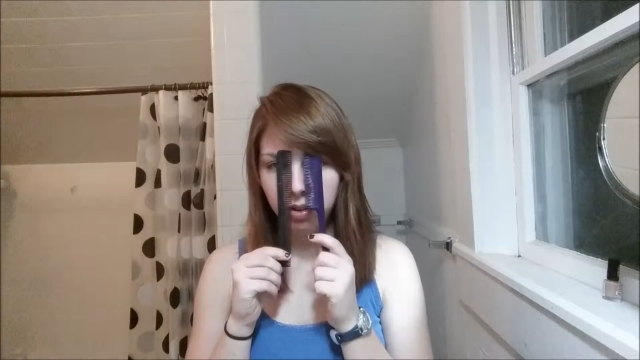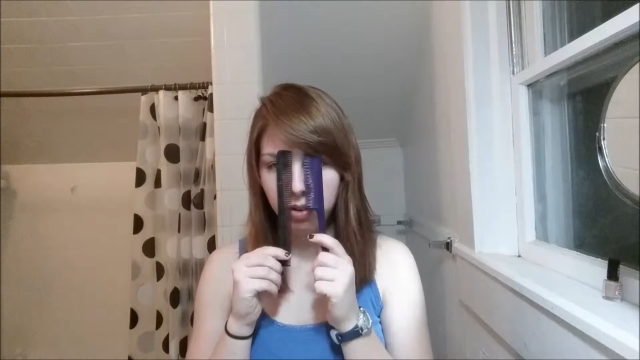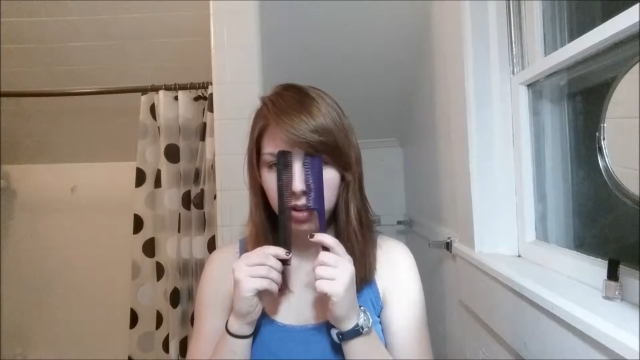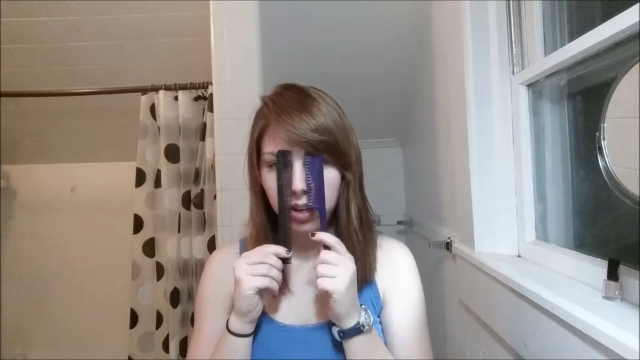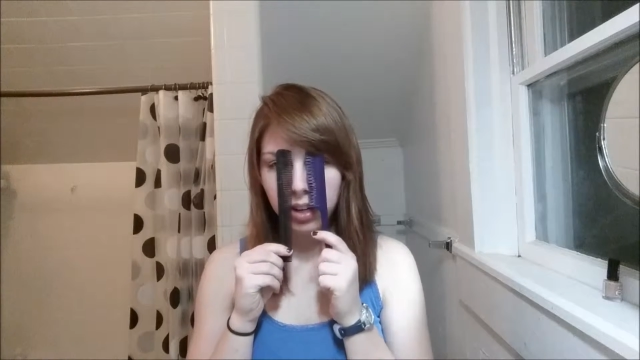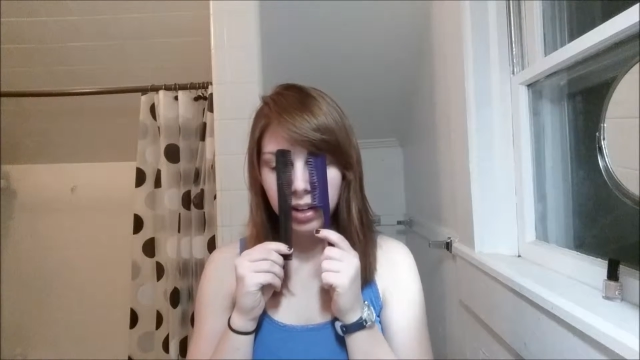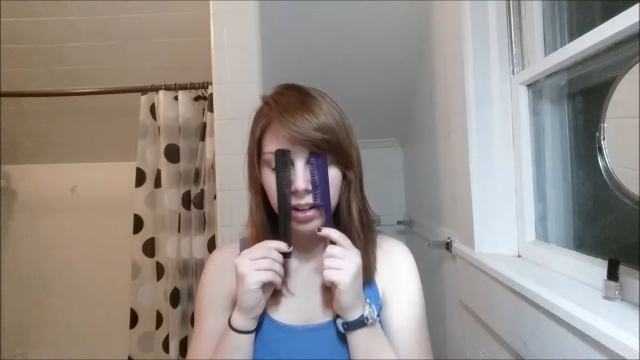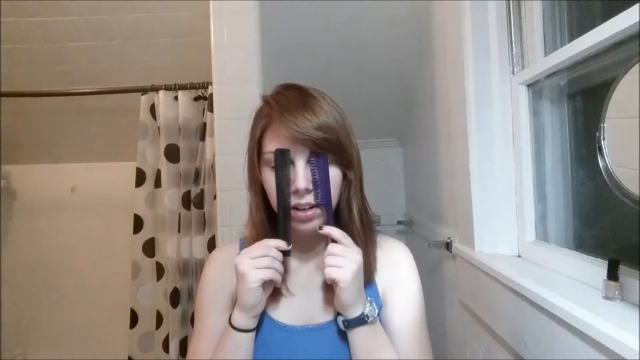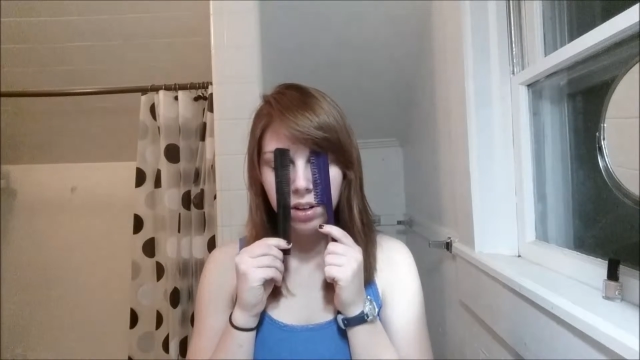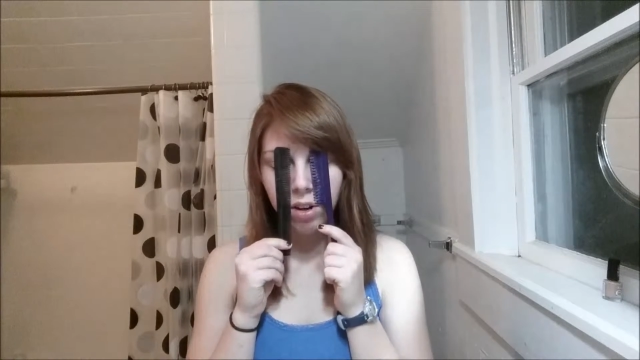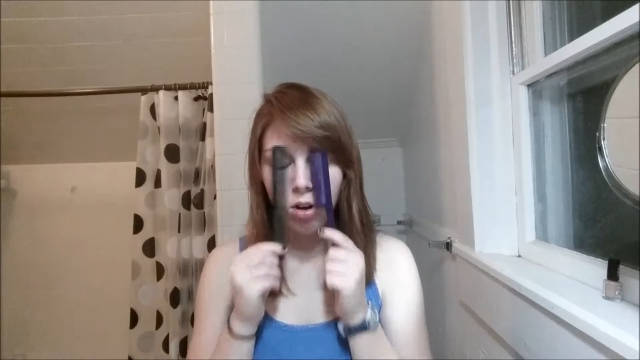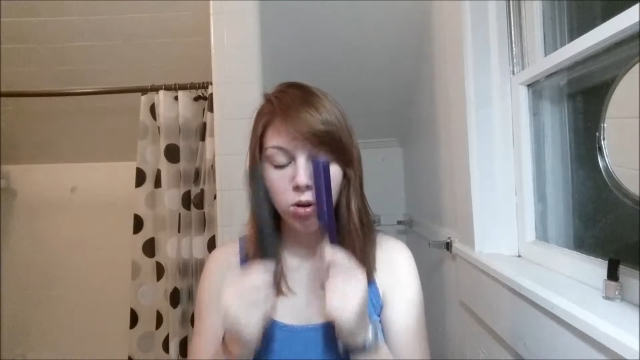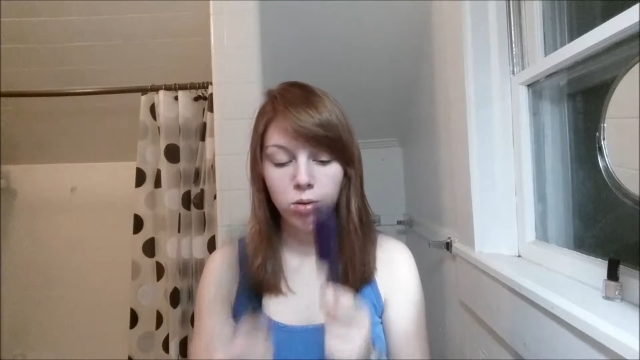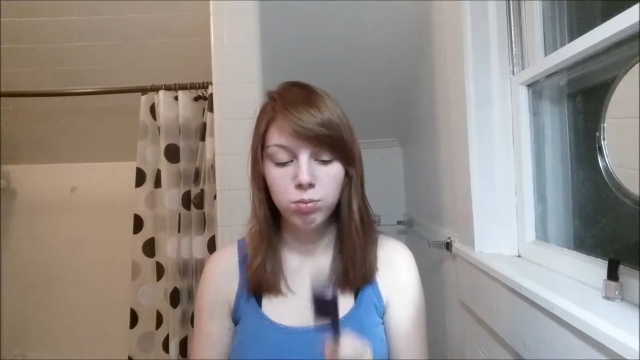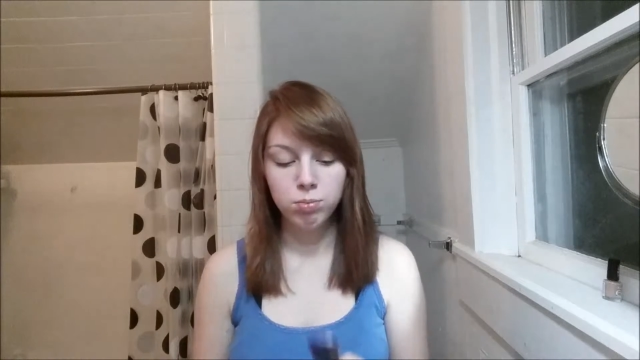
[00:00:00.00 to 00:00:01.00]
You need
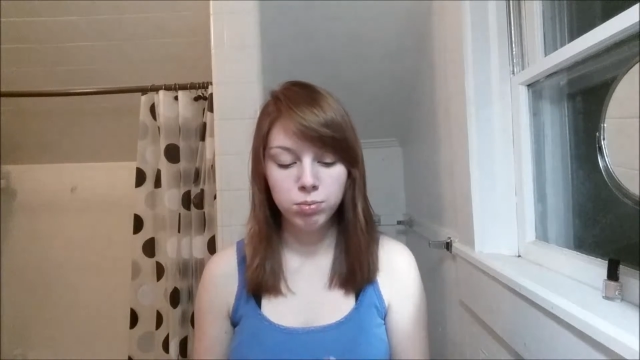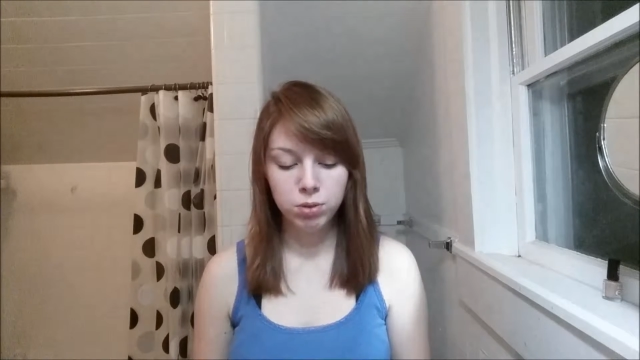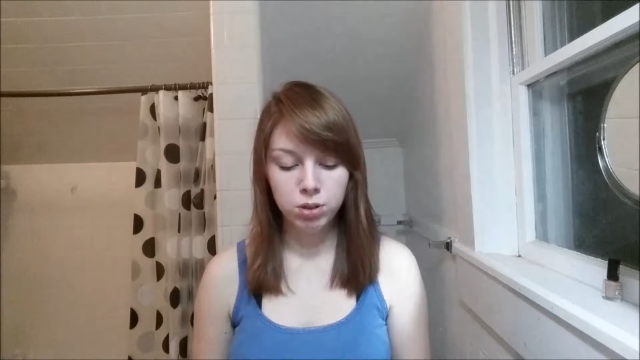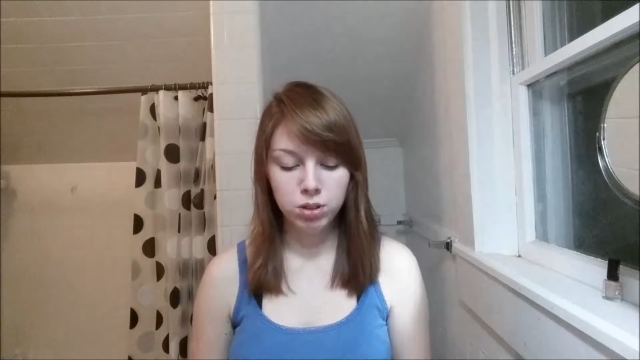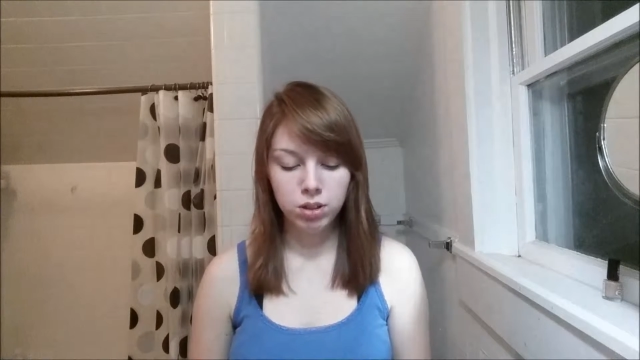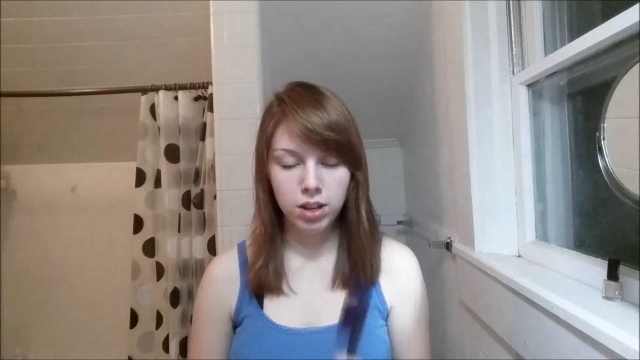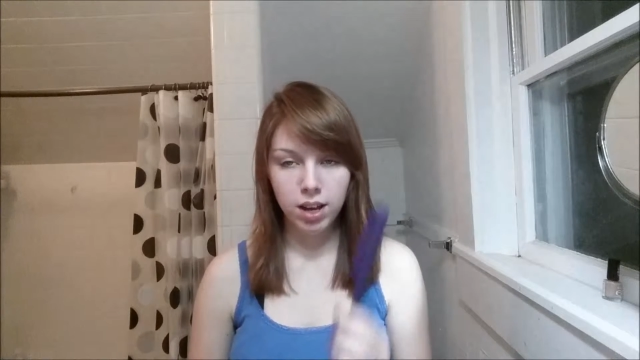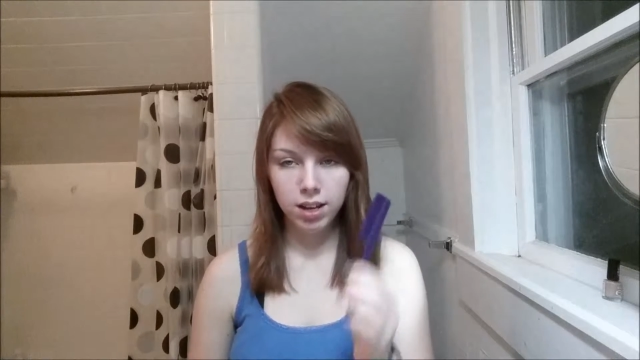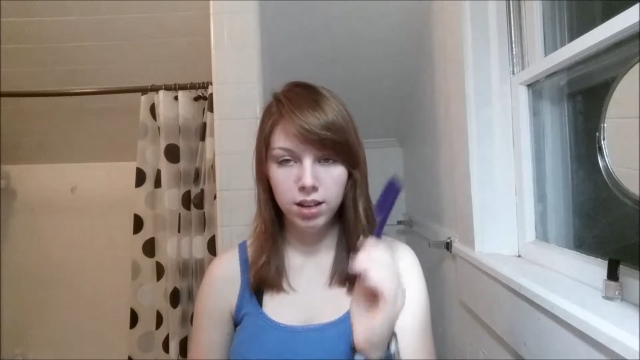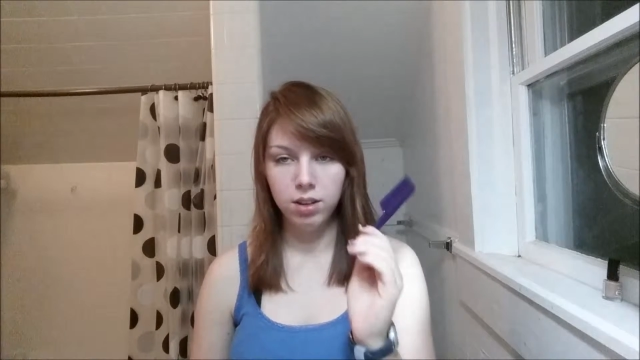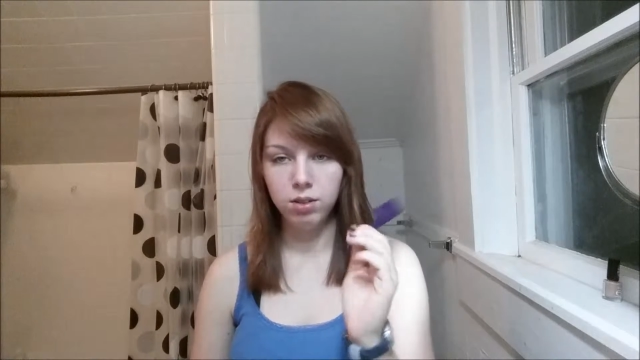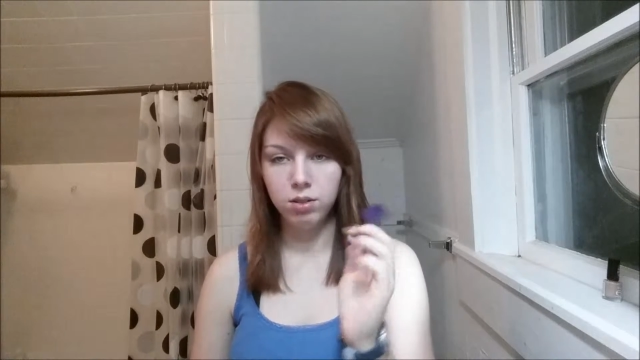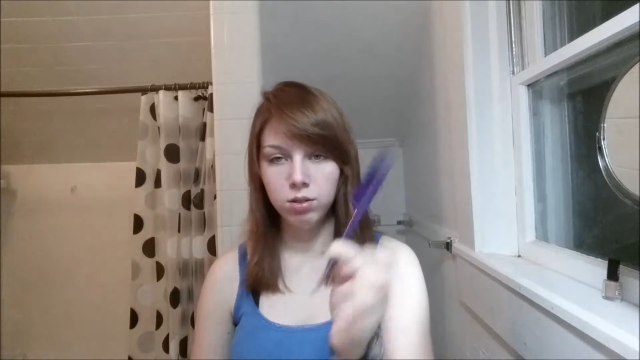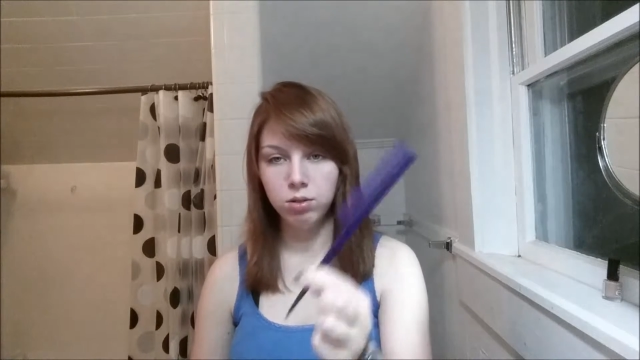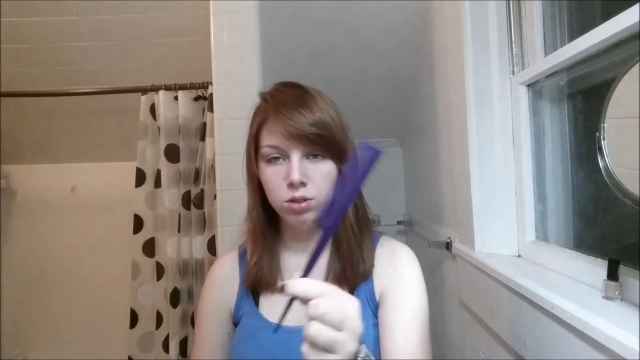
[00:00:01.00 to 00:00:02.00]
combs. I
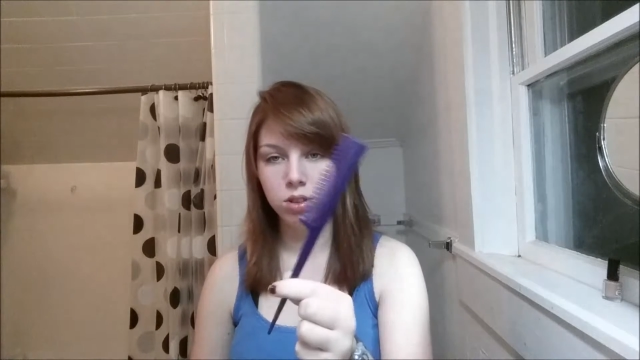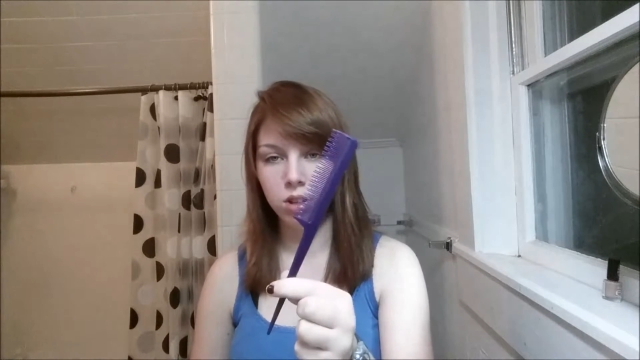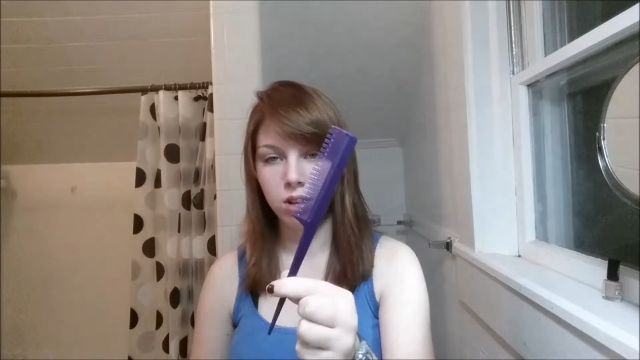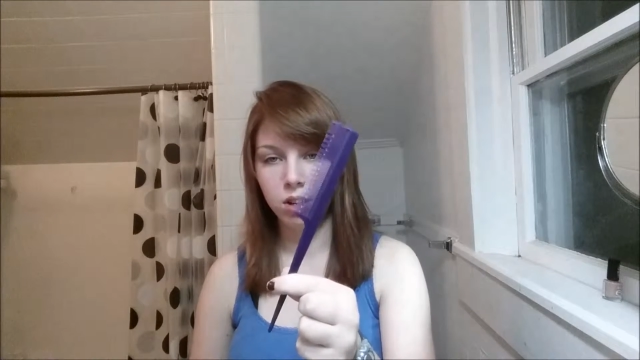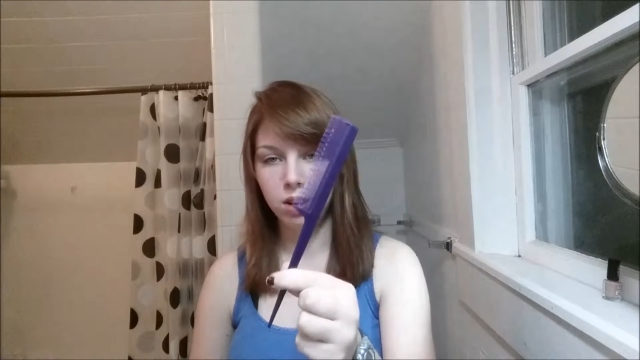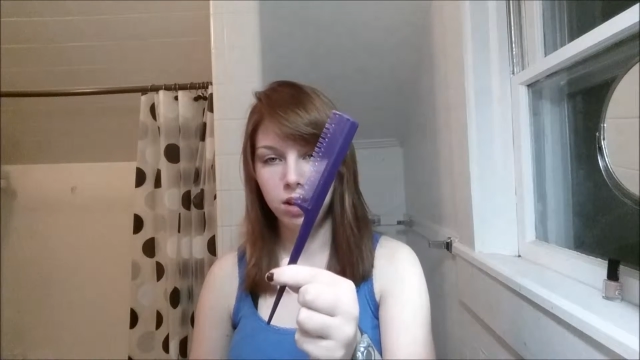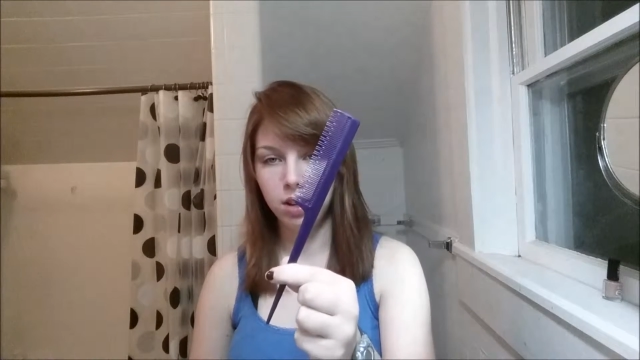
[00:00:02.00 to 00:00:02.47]
use